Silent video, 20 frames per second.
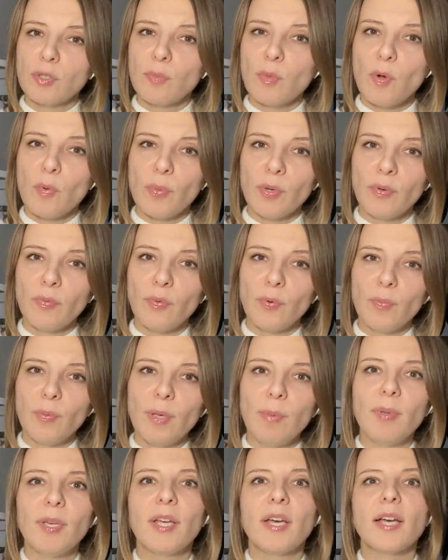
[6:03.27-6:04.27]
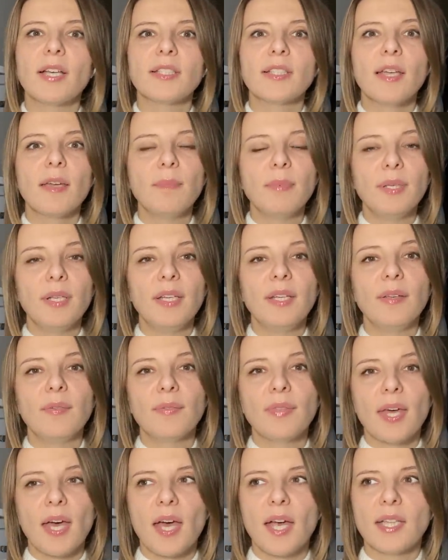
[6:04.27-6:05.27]
moment for me, because I
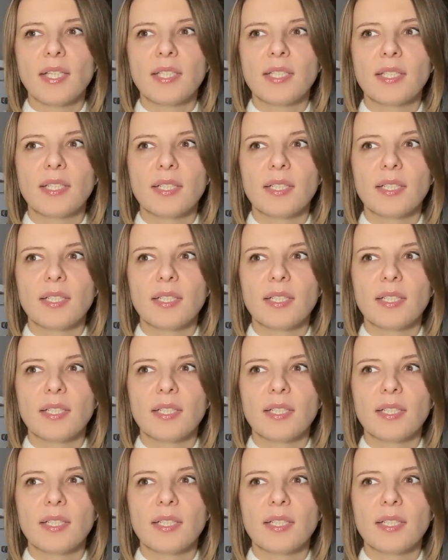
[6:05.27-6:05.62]
believe that